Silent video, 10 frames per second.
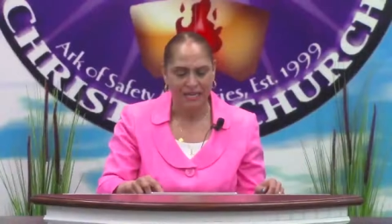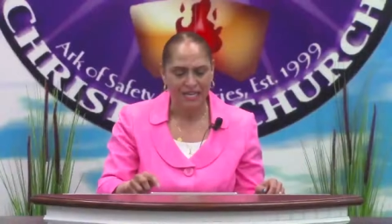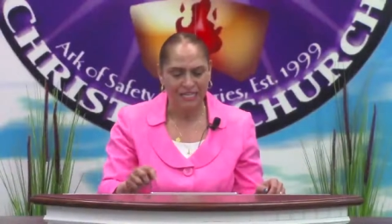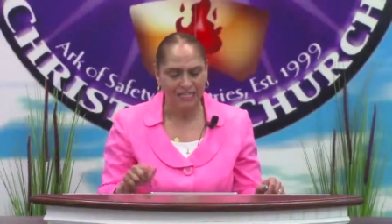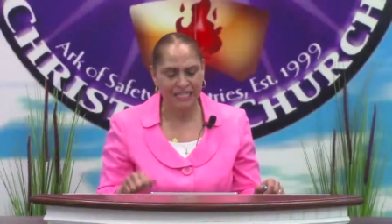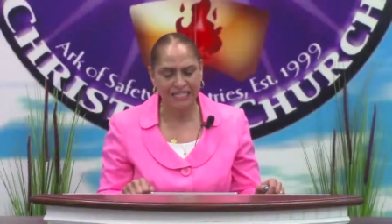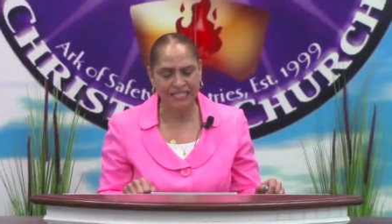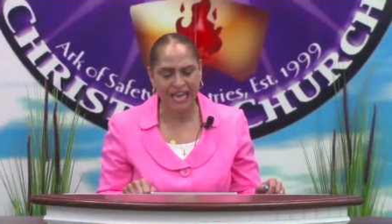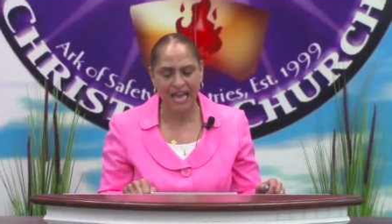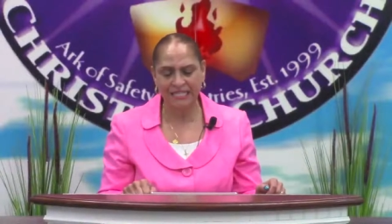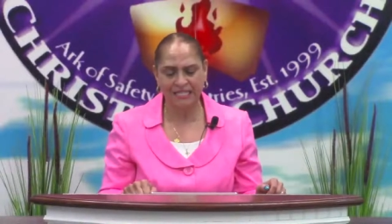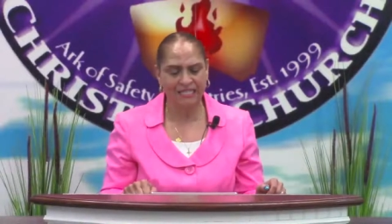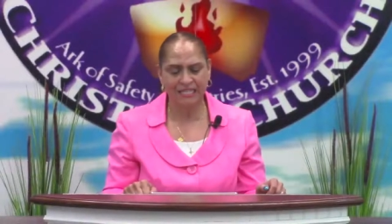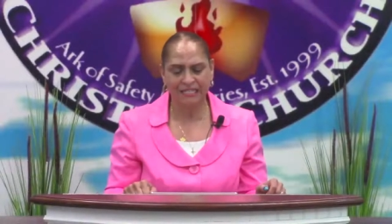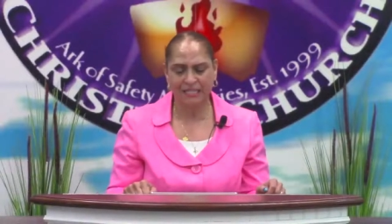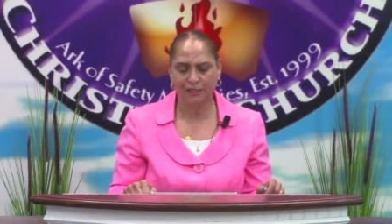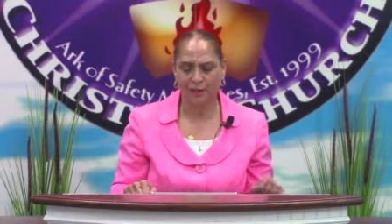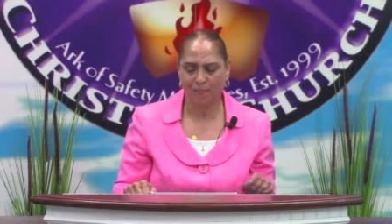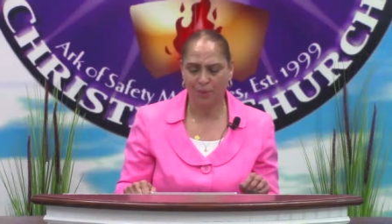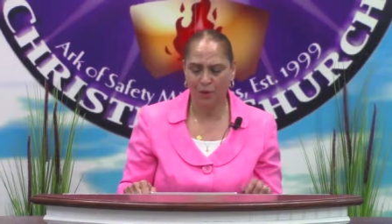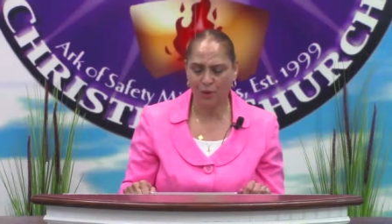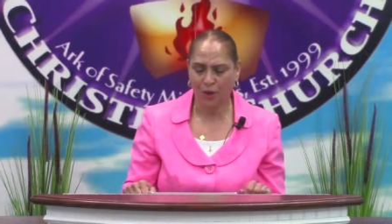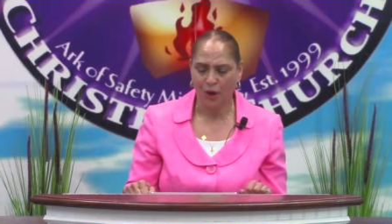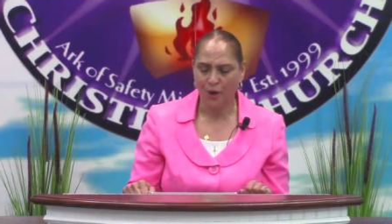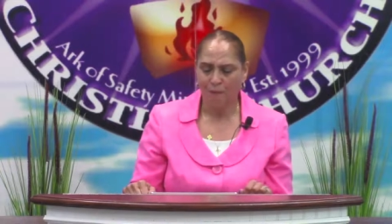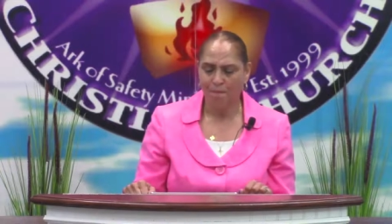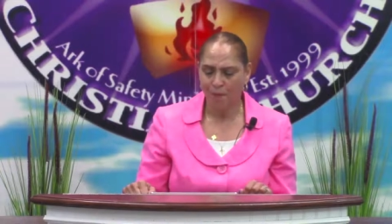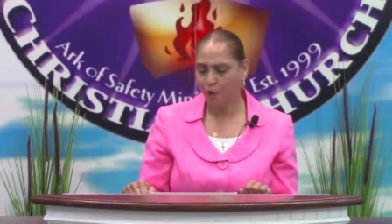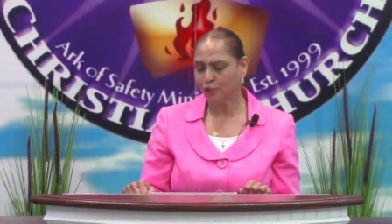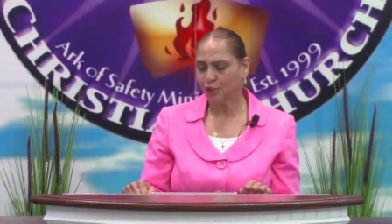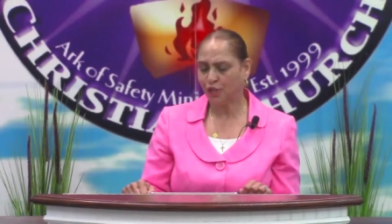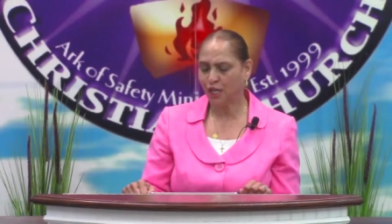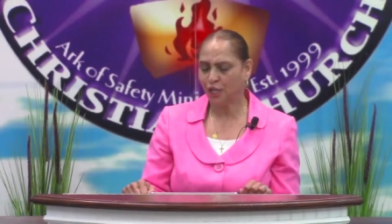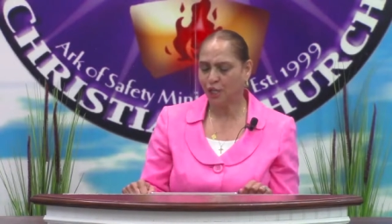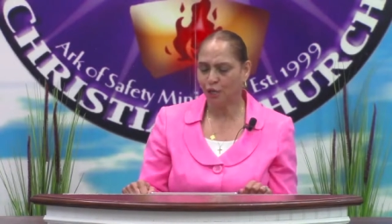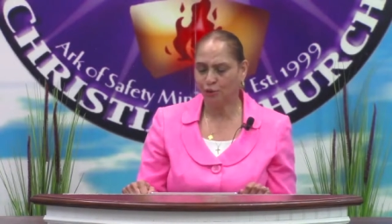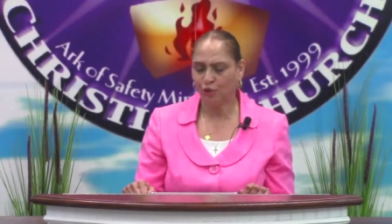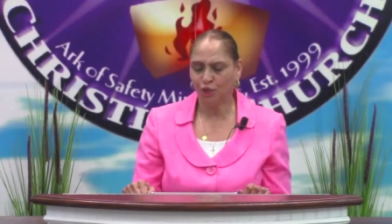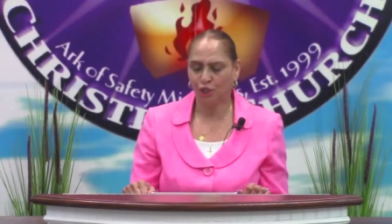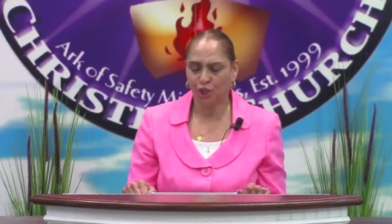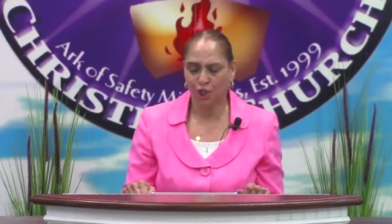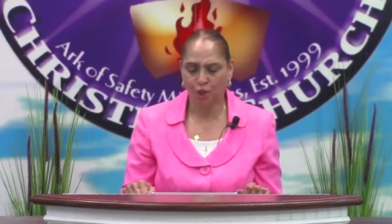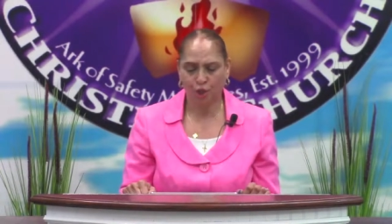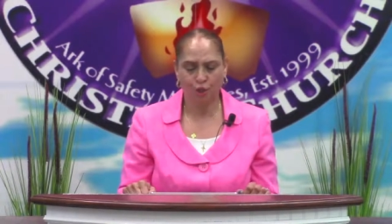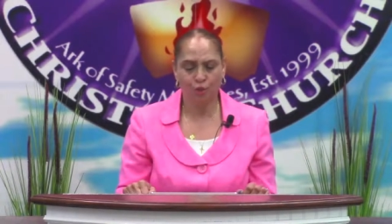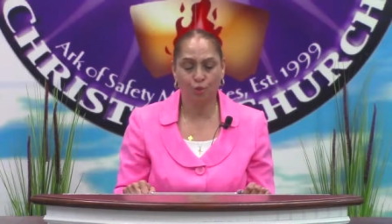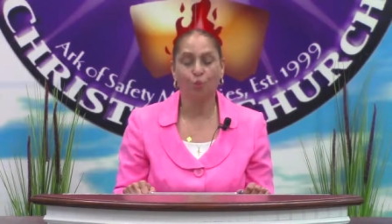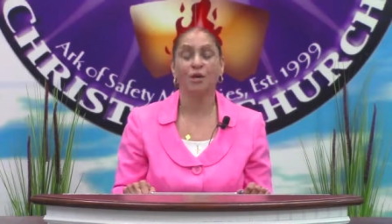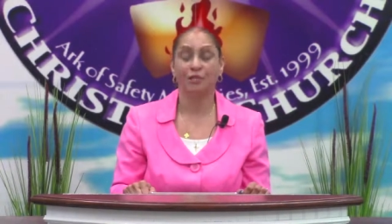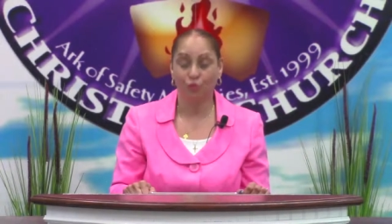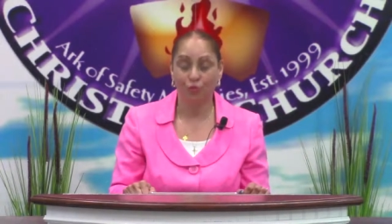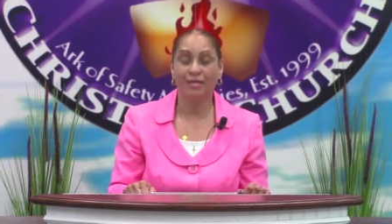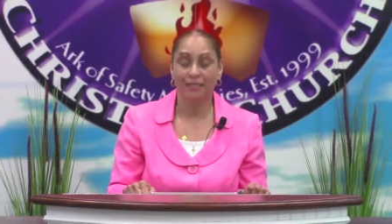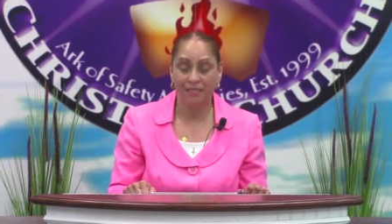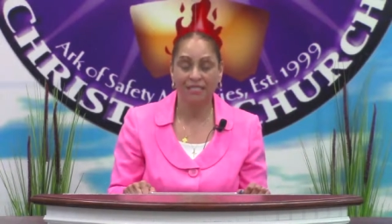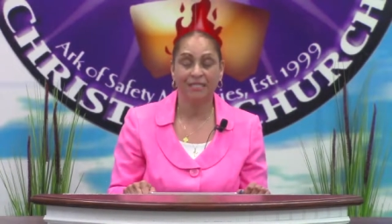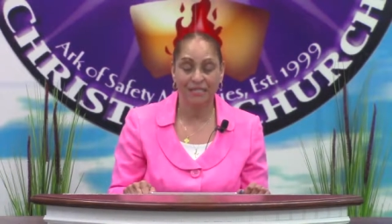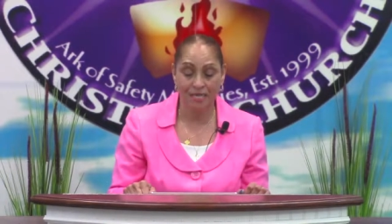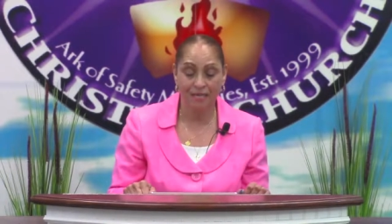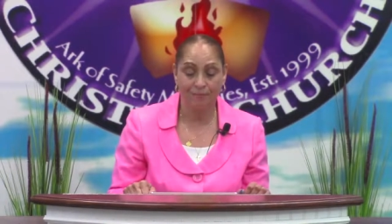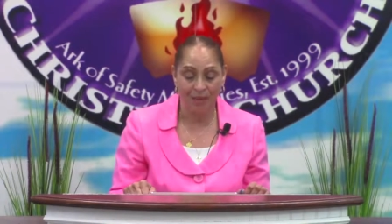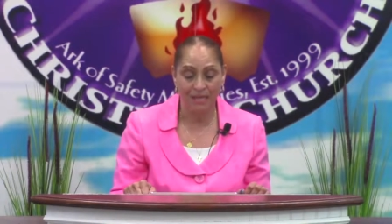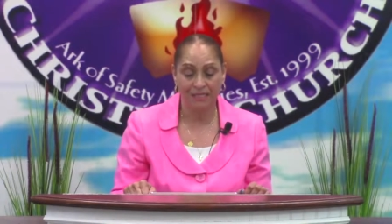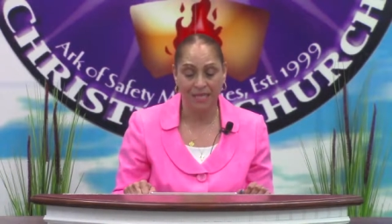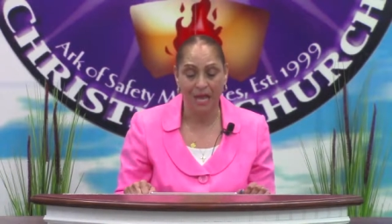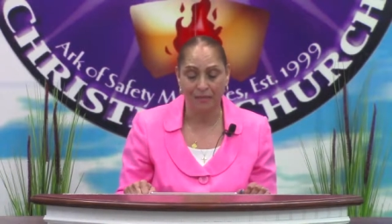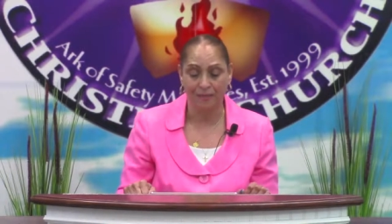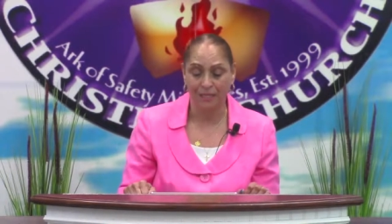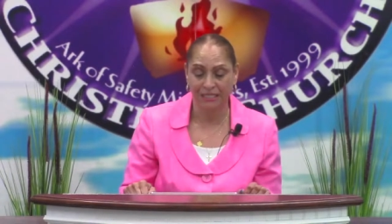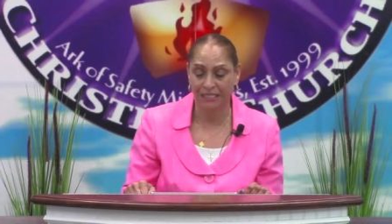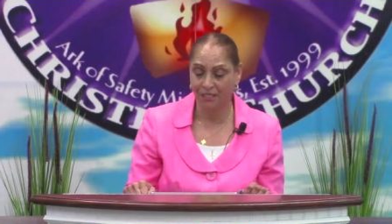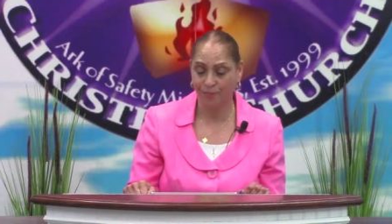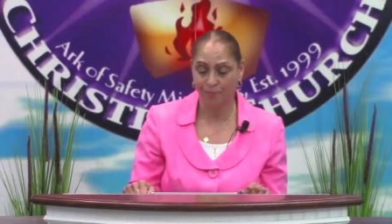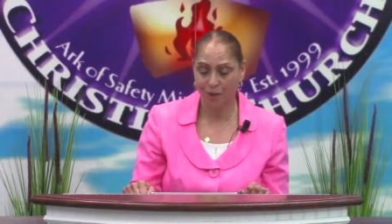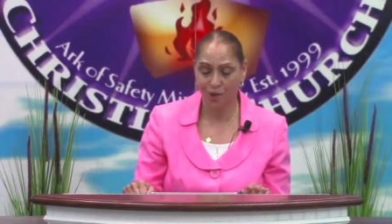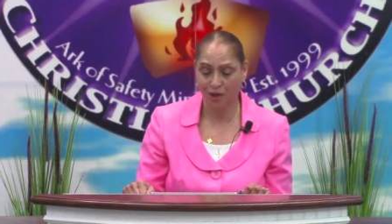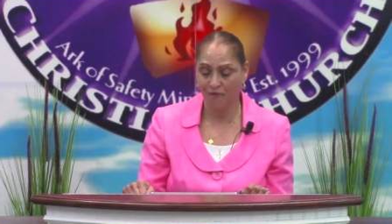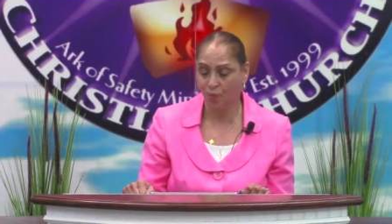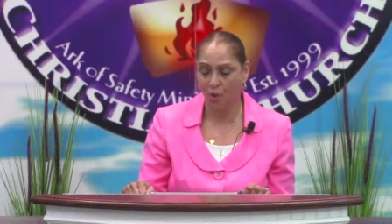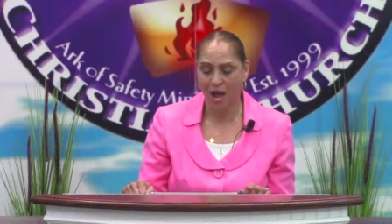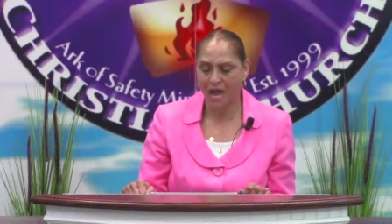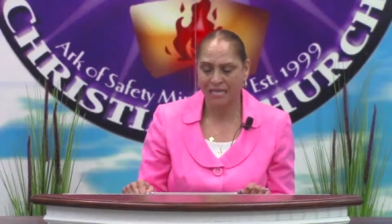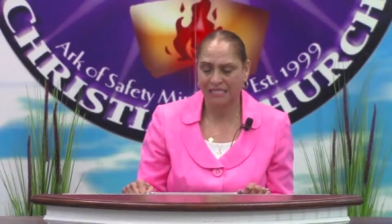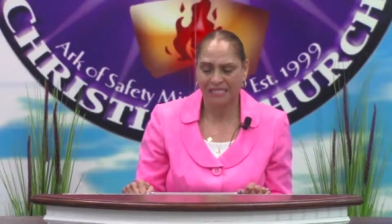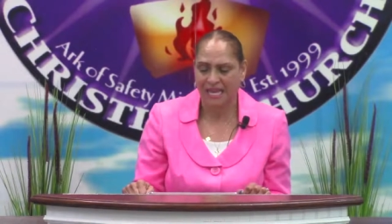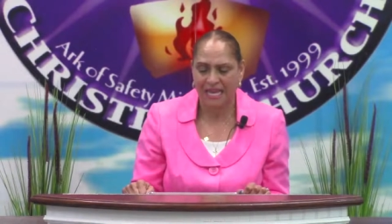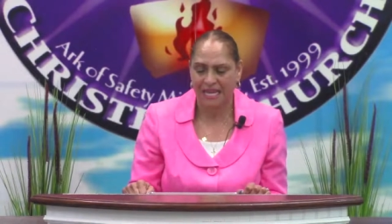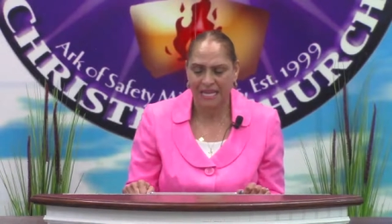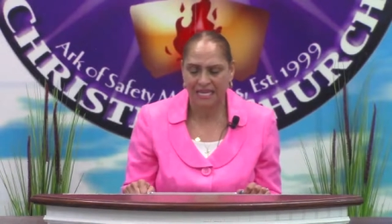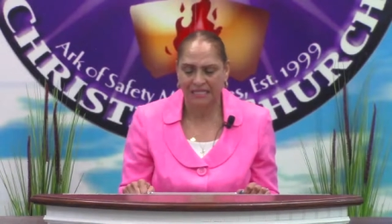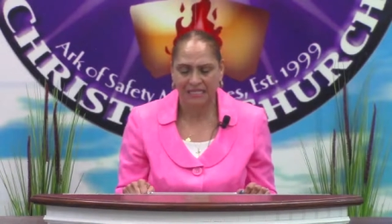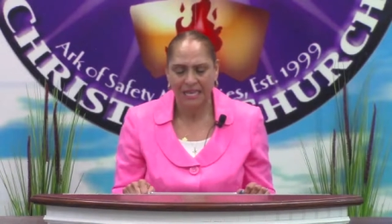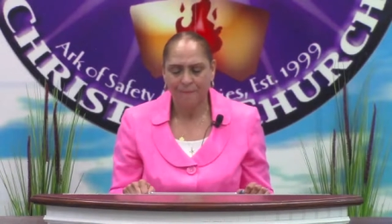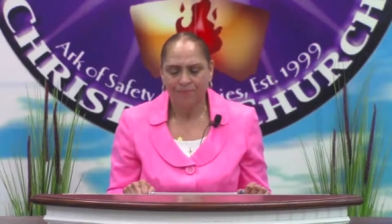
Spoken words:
Ecclesiastes is a book most theologians conclude was written indeed by Solomon. It's a book of wise sayings